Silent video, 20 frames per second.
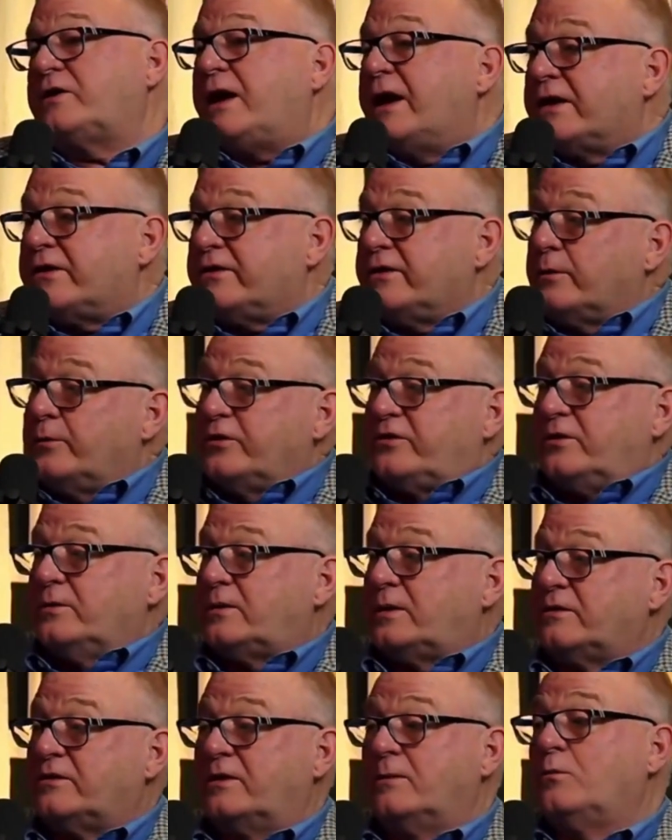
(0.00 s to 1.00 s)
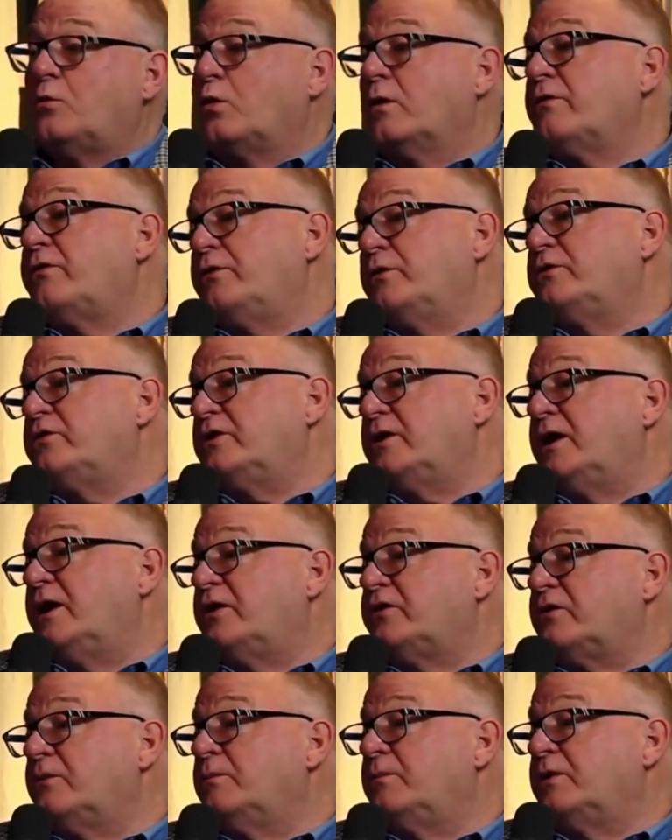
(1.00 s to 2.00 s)
Actually, we sometimes get more
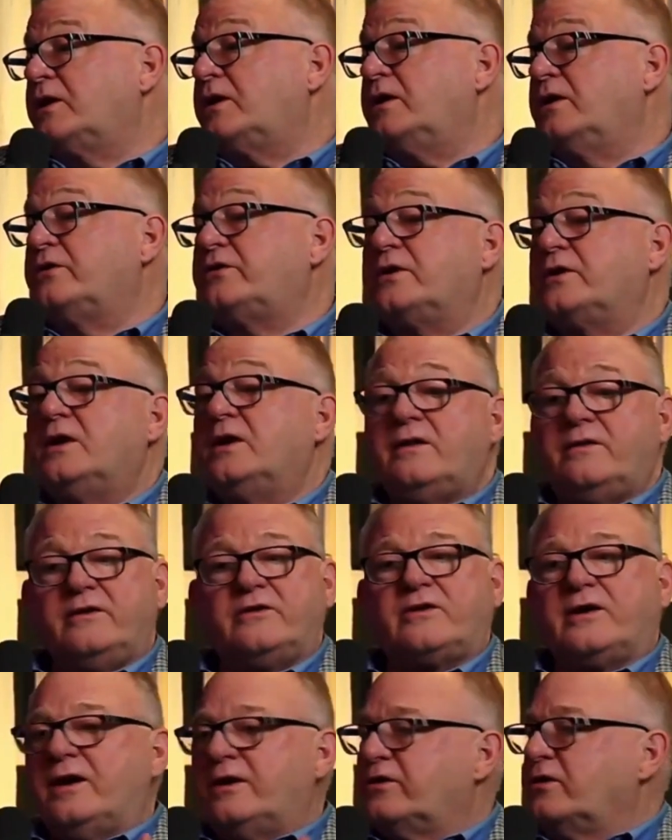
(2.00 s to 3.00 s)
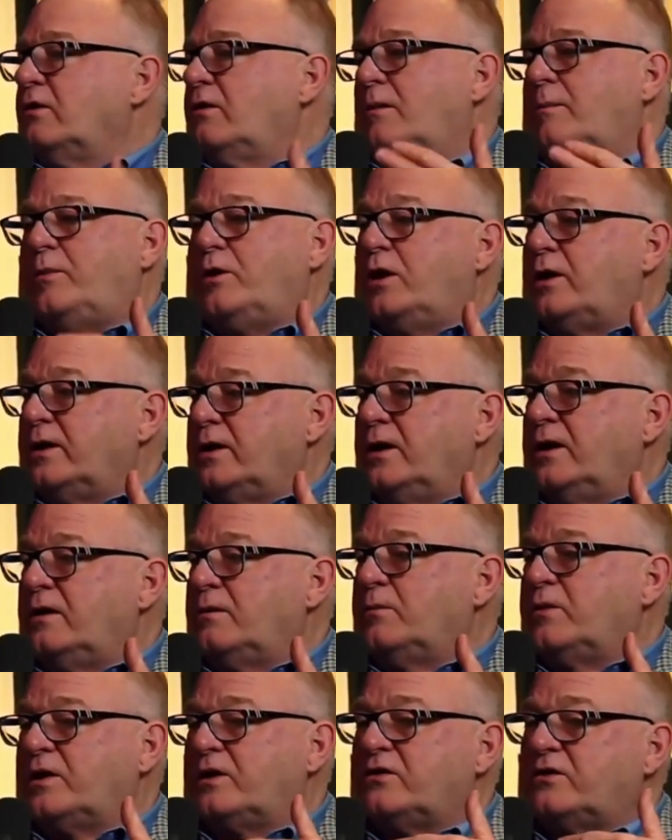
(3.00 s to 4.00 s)
enthusiasm because these guys are all bought
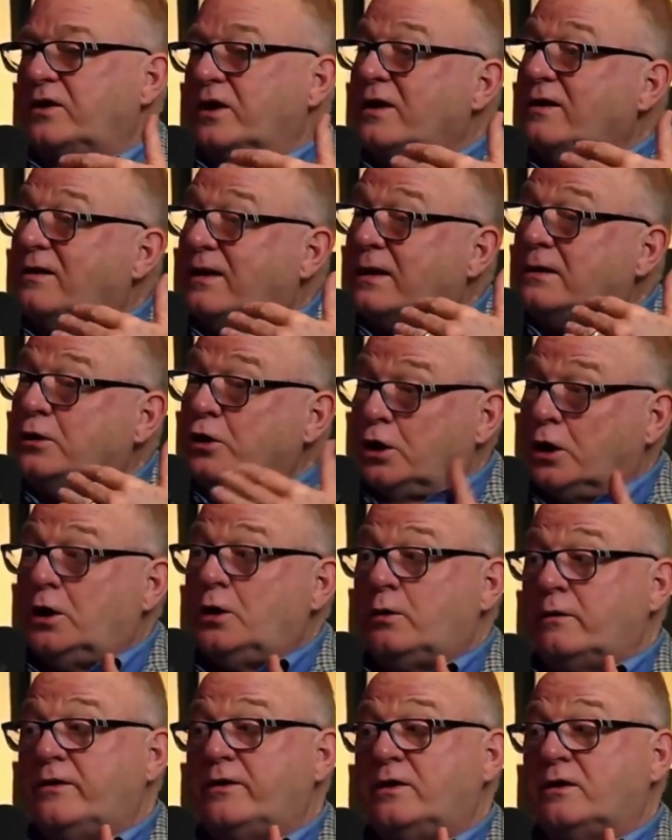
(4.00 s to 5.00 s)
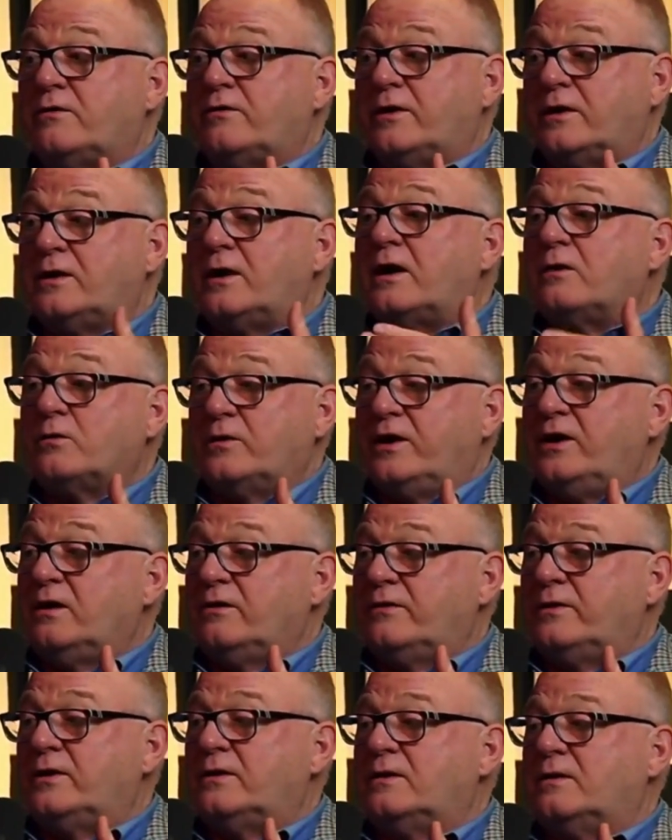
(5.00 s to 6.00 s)
in, because they know that if they're not
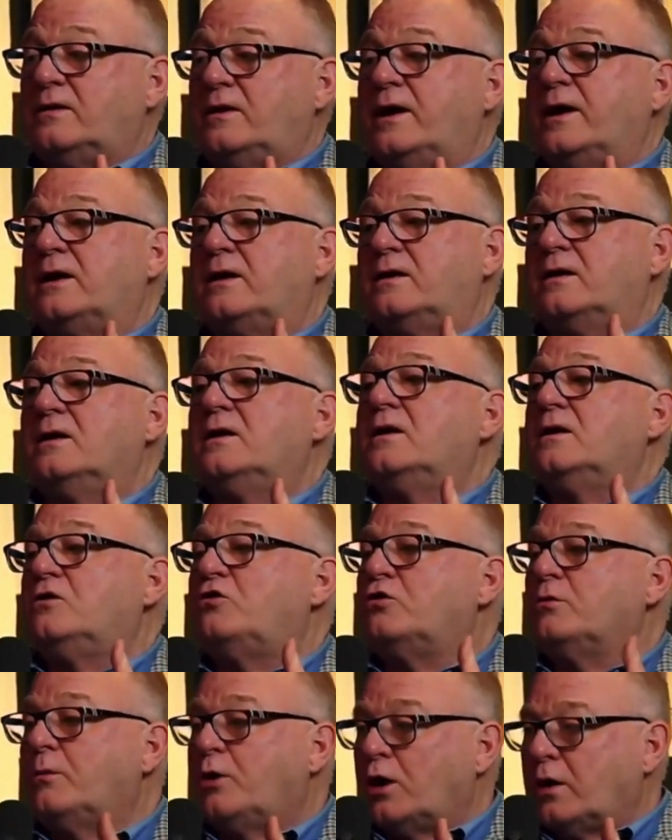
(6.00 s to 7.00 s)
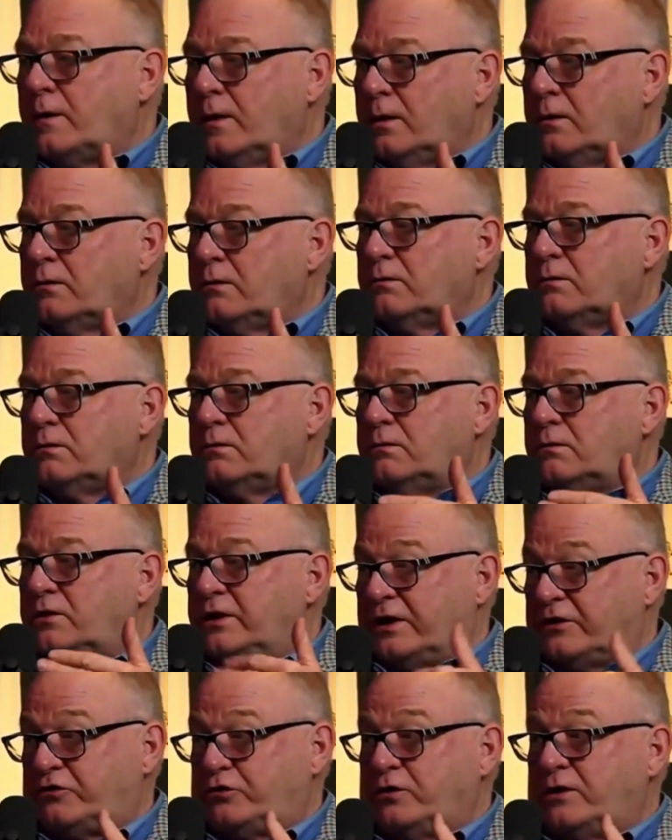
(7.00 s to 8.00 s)
relevant, like tomorrow,
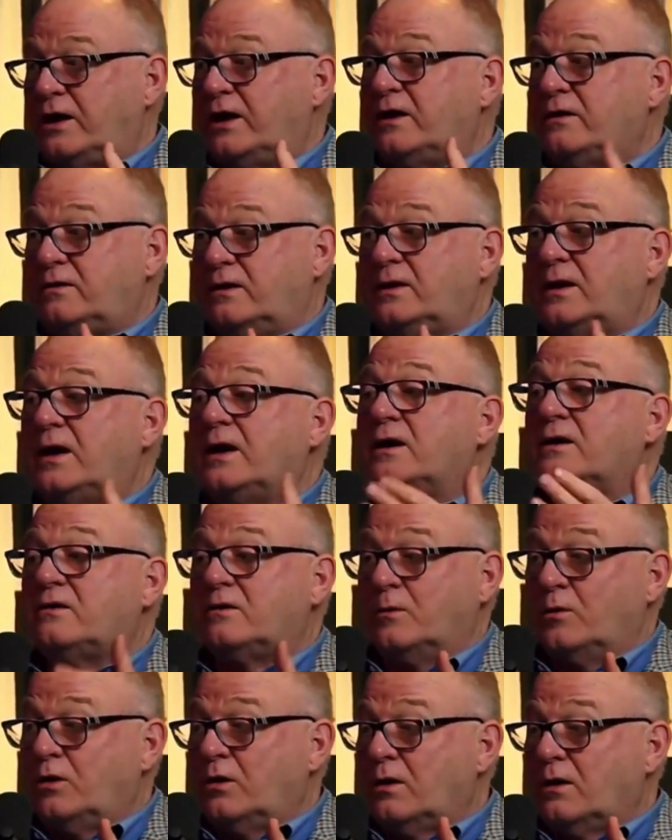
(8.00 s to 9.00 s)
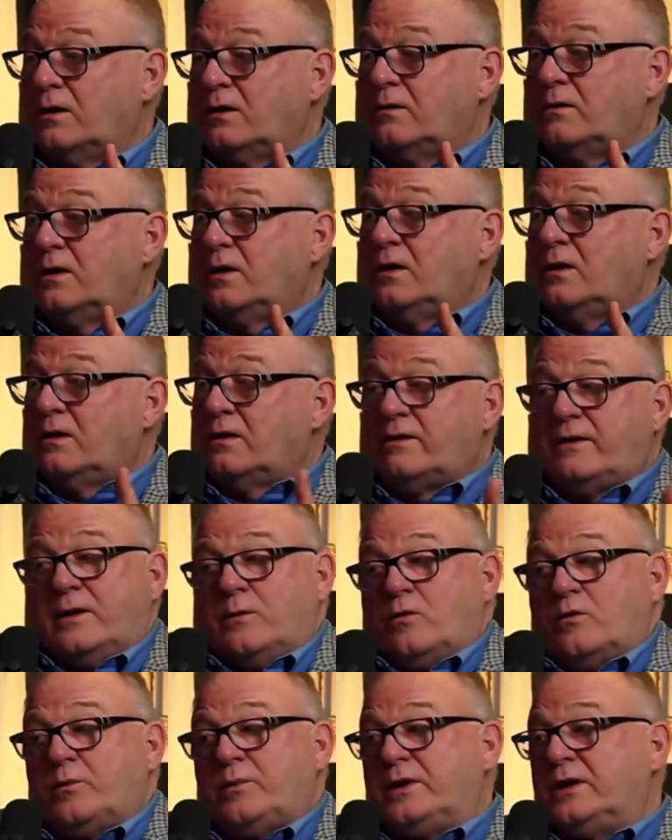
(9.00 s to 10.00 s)
yesterday, today, and tomorrow, they
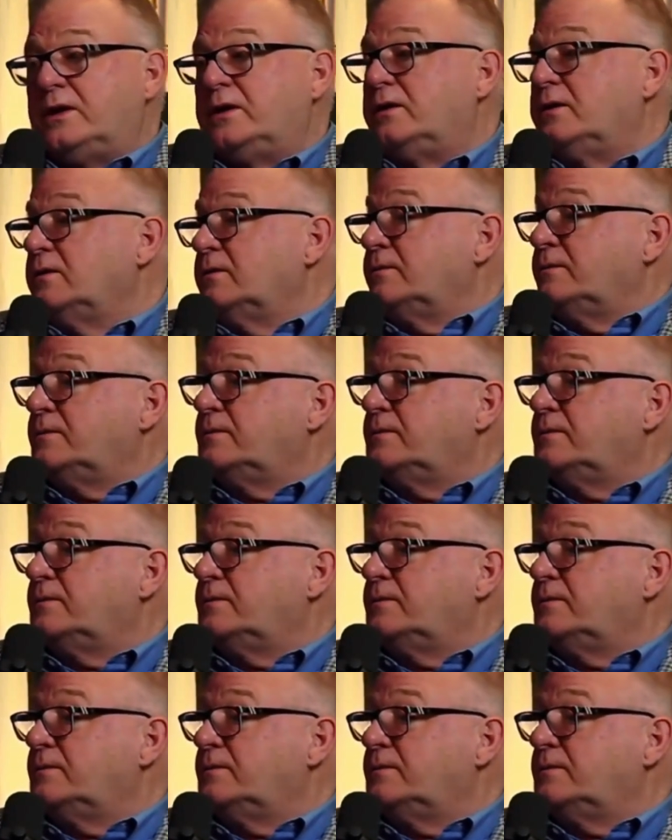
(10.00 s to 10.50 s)
won't be here.